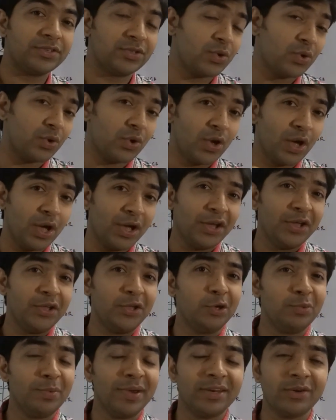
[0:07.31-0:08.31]
So
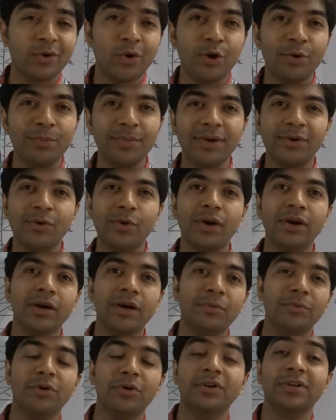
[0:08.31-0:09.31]
you might all be knowing
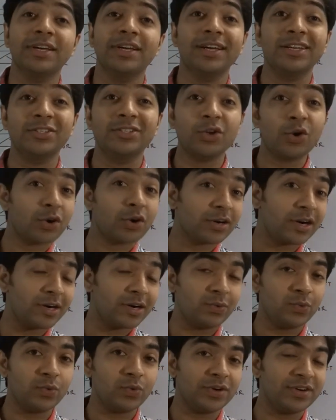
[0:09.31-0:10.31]
about torque
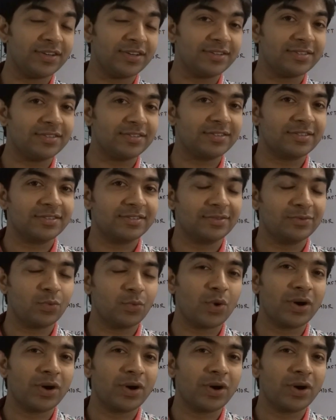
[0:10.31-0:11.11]
converters.